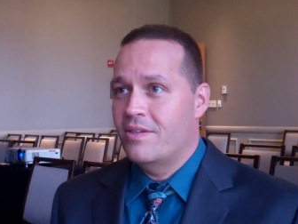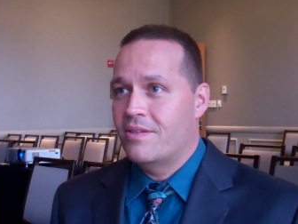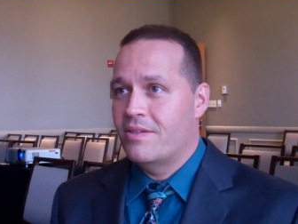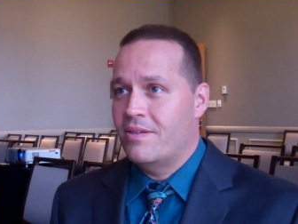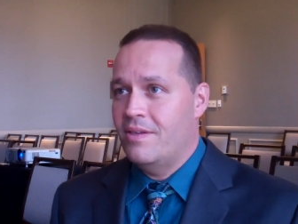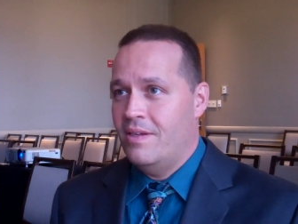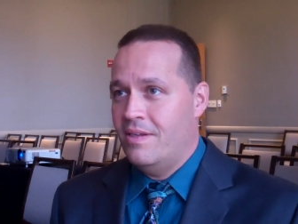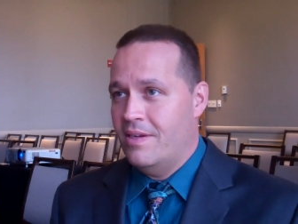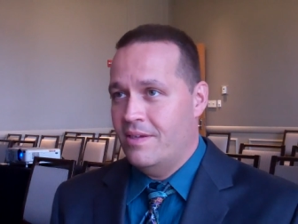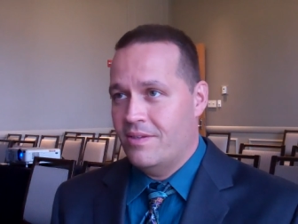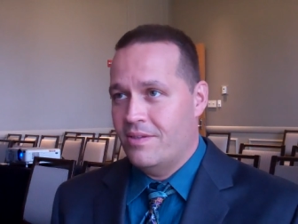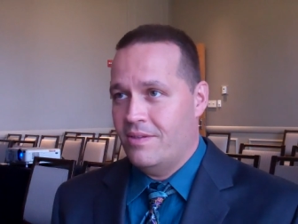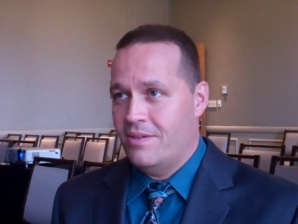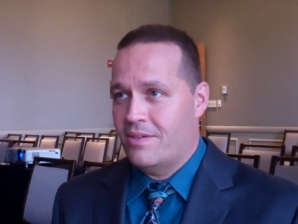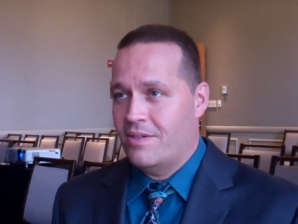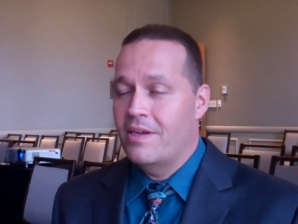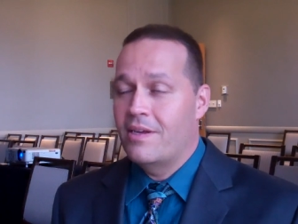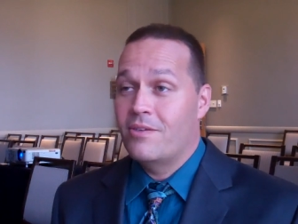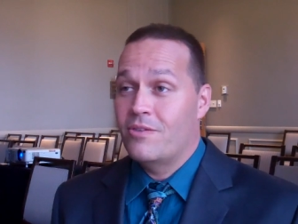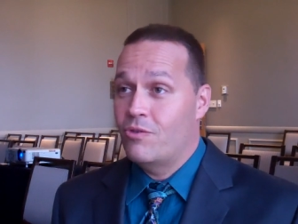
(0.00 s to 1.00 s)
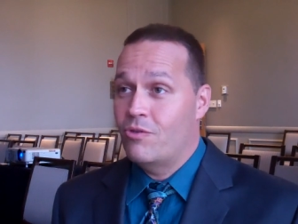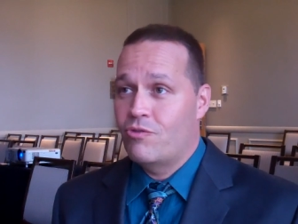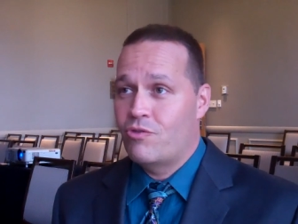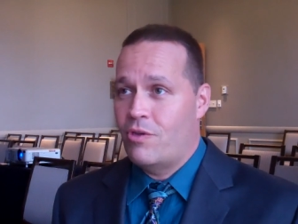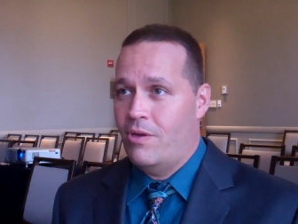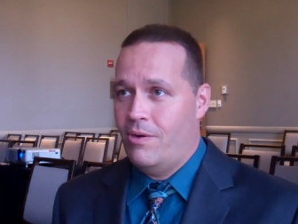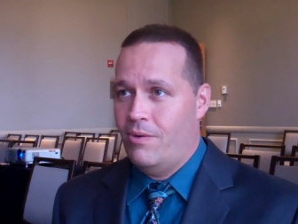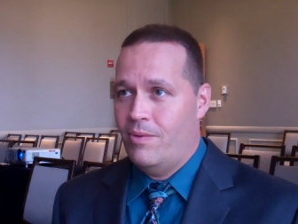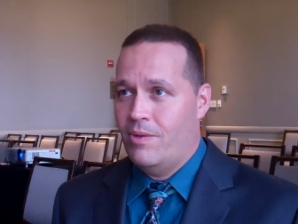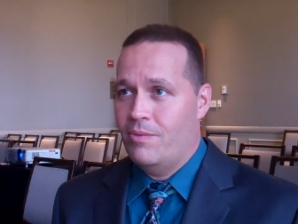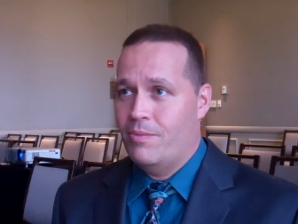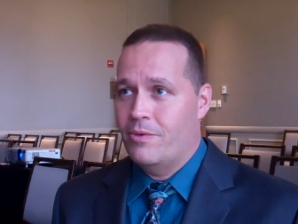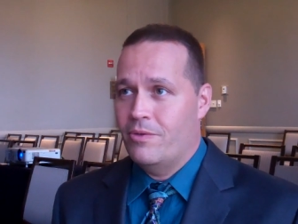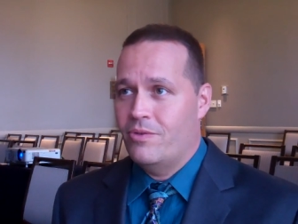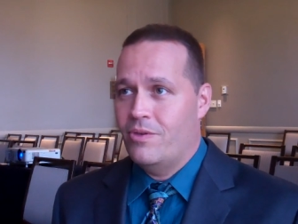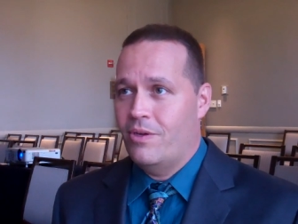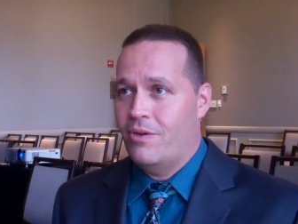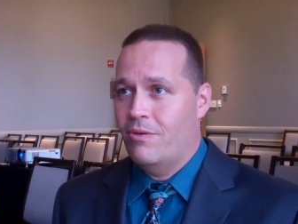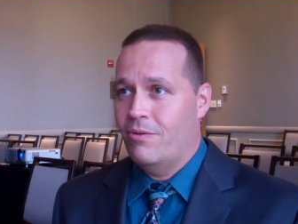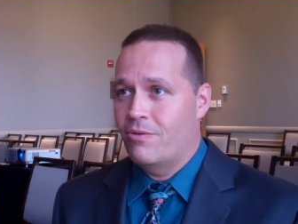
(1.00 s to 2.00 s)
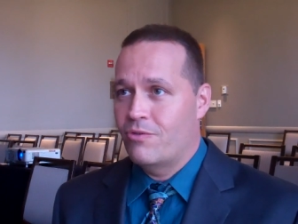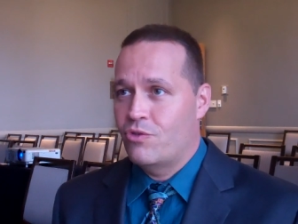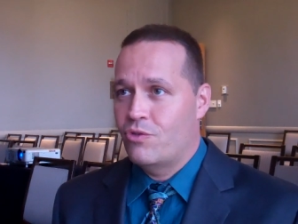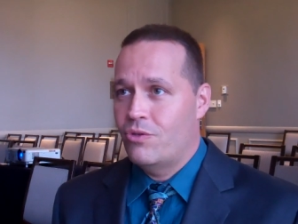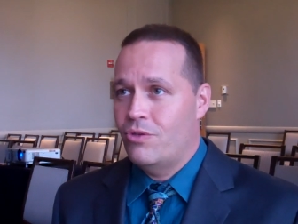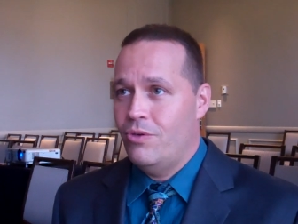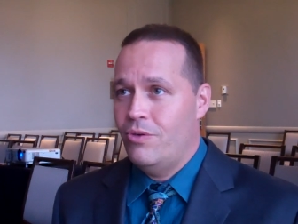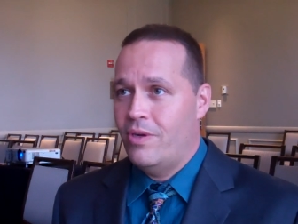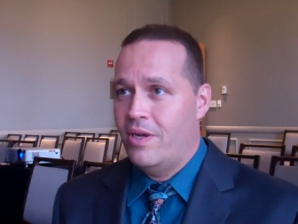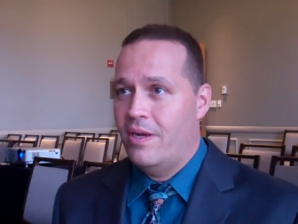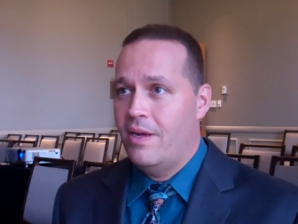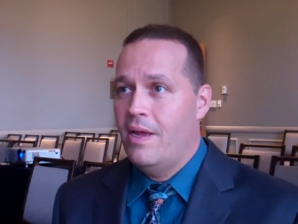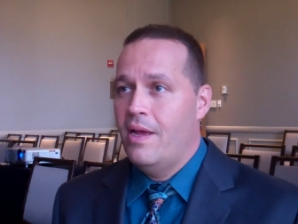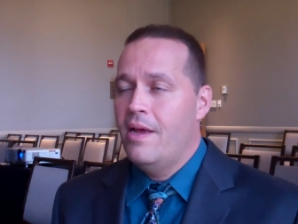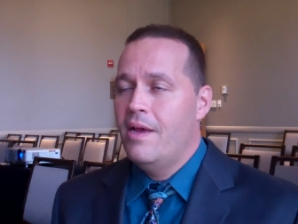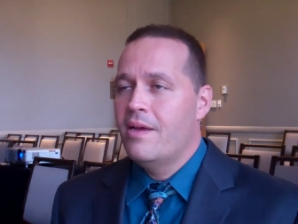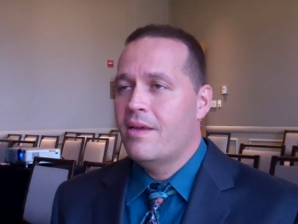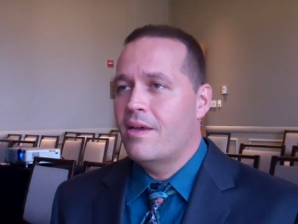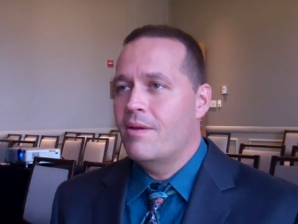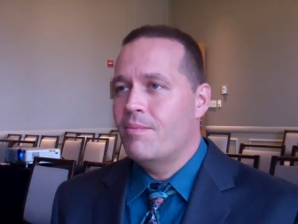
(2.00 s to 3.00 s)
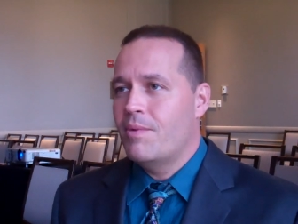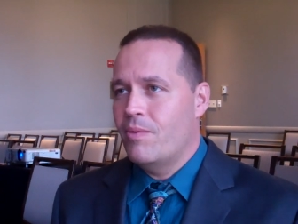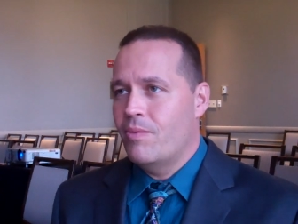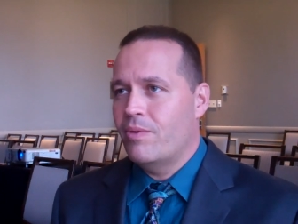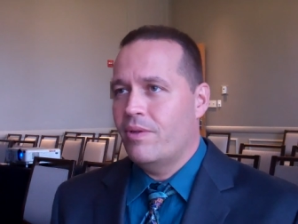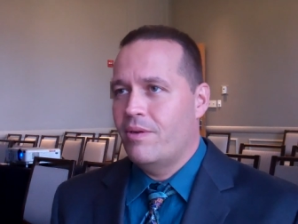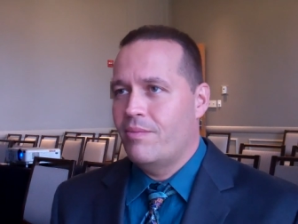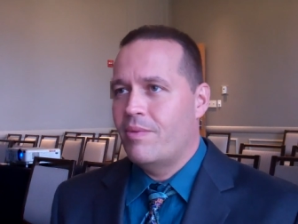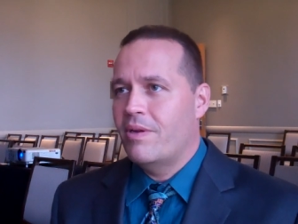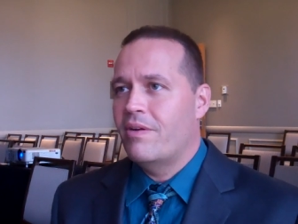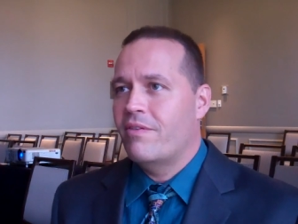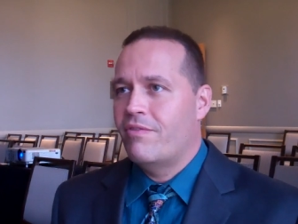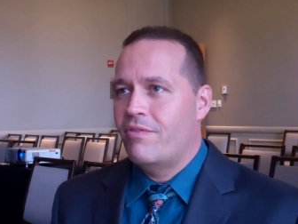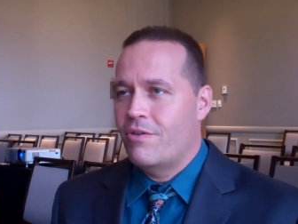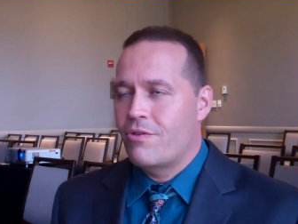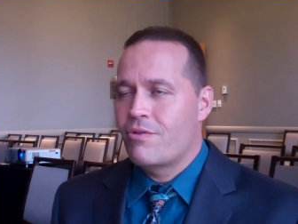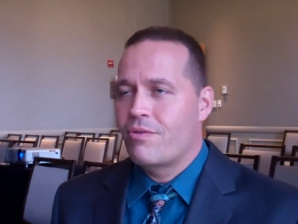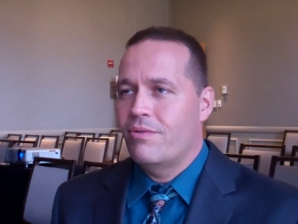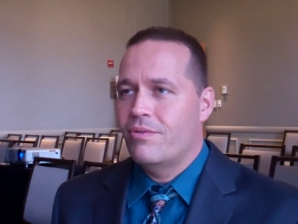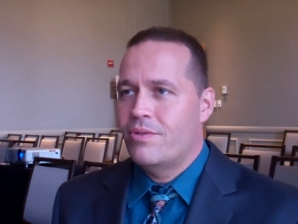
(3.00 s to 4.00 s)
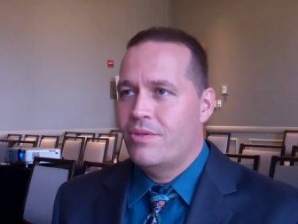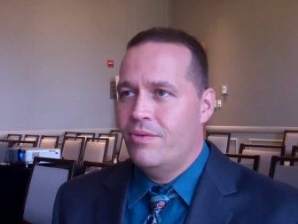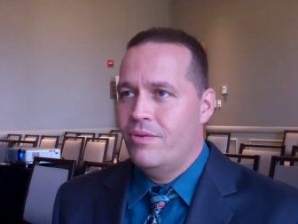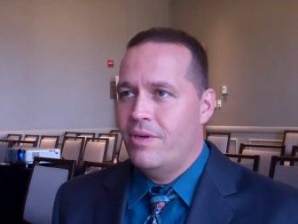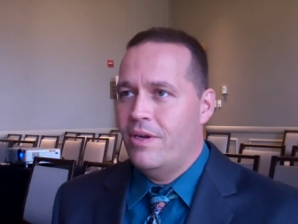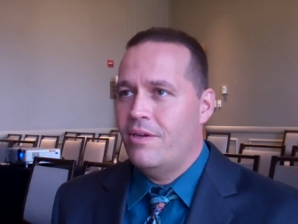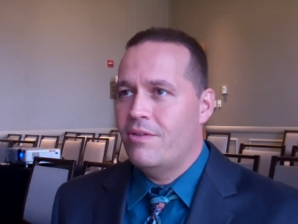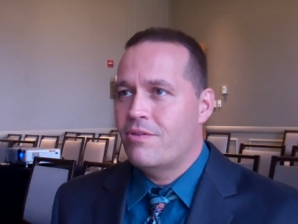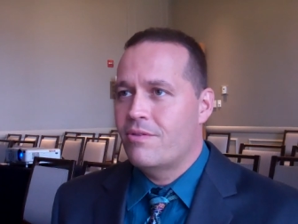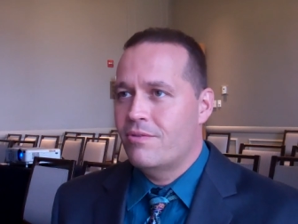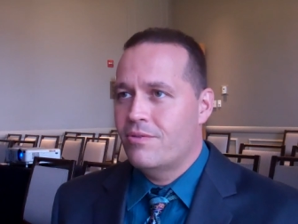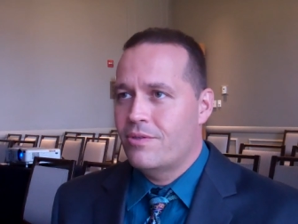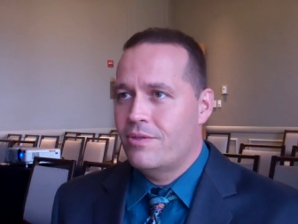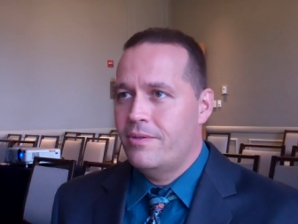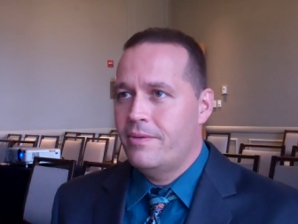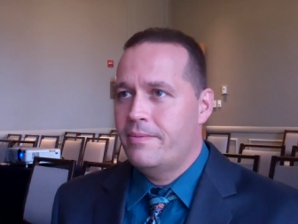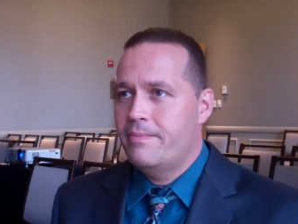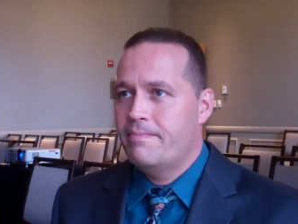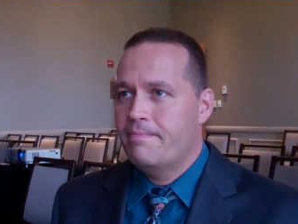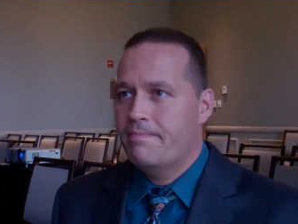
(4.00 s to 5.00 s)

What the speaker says: it's not associated with a particular student can be really beneficial to an agency.